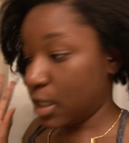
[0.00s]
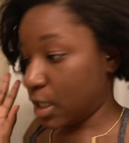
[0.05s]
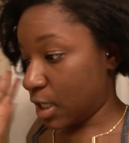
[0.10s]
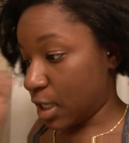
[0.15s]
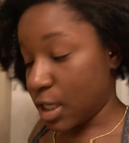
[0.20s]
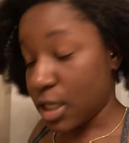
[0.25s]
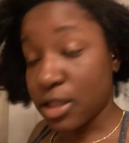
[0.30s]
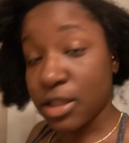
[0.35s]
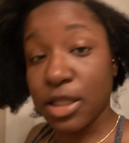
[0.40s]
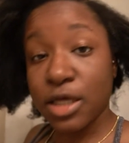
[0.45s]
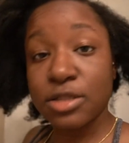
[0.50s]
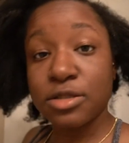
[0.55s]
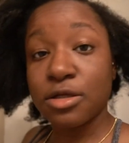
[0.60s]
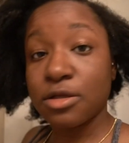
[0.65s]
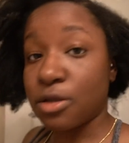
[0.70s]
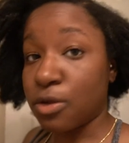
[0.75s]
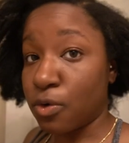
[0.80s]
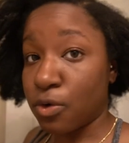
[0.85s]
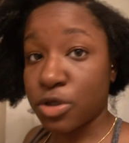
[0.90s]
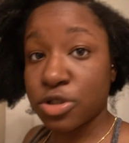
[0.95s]
and let the
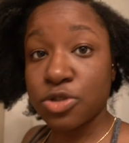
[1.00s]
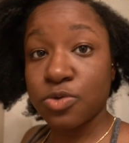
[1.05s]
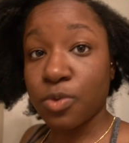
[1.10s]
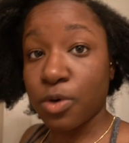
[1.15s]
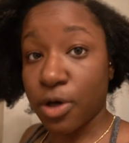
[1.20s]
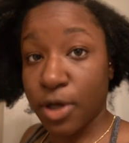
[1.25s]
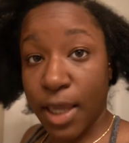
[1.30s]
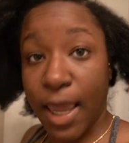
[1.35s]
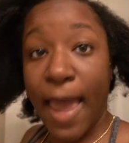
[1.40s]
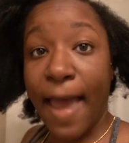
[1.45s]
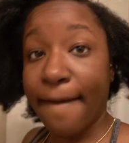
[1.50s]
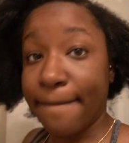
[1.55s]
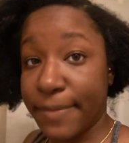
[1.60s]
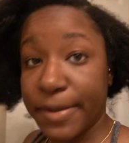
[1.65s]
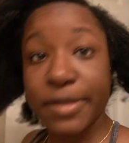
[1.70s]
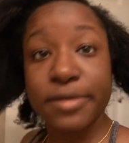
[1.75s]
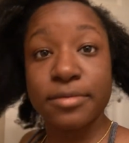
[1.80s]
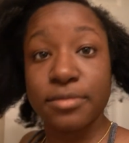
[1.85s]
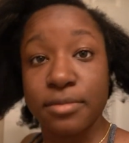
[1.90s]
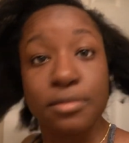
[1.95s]
Lord's work
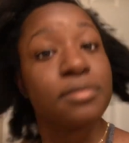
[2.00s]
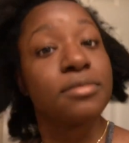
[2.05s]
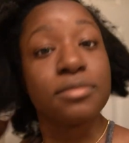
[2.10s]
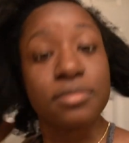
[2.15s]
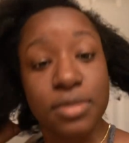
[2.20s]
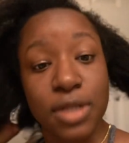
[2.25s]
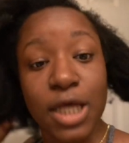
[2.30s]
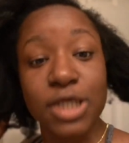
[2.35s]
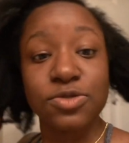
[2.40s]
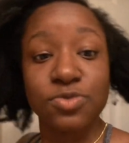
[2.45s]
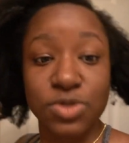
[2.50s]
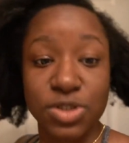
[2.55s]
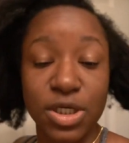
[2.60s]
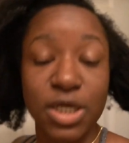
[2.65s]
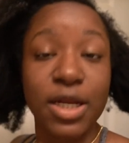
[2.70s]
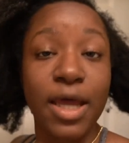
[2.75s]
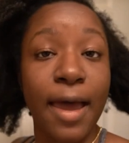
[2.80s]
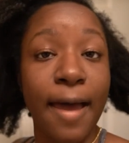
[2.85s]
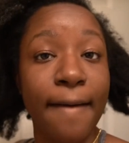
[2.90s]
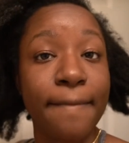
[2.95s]
happen that's what's
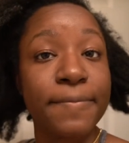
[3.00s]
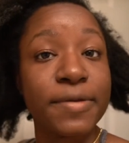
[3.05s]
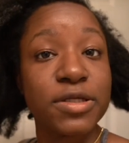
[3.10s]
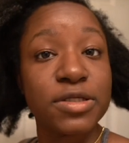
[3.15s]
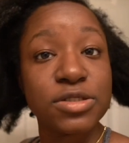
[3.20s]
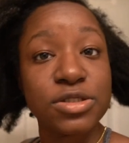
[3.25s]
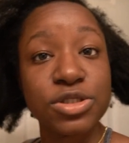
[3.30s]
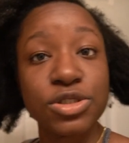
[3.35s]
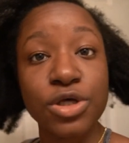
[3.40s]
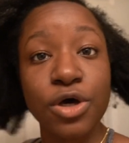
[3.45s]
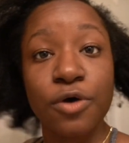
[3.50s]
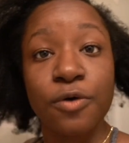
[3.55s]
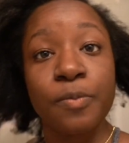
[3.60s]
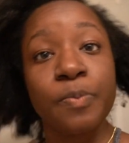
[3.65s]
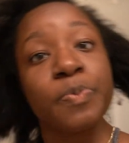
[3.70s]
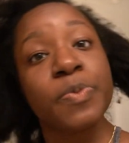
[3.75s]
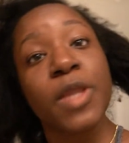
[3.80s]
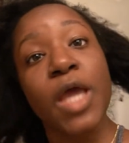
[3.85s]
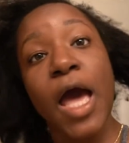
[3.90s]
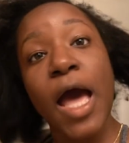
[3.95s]
gonna happen
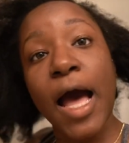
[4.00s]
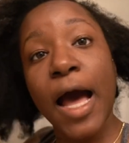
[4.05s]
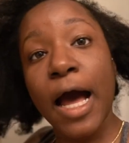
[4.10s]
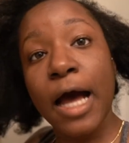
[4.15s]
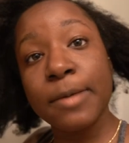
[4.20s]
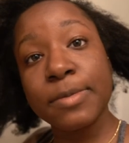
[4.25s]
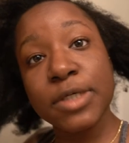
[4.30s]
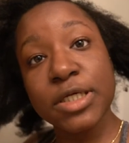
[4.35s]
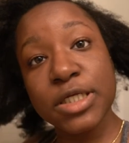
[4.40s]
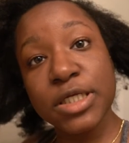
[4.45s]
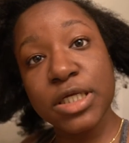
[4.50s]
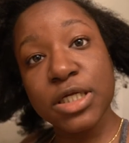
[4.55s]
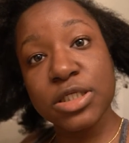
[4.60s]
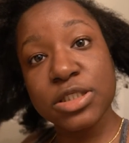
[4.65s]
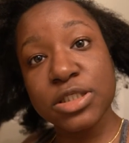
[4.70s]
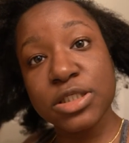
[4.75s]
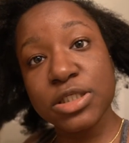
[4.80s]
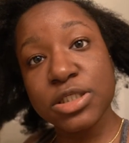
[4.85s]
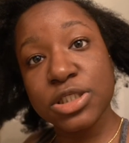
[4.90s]
so i'm gonna get into the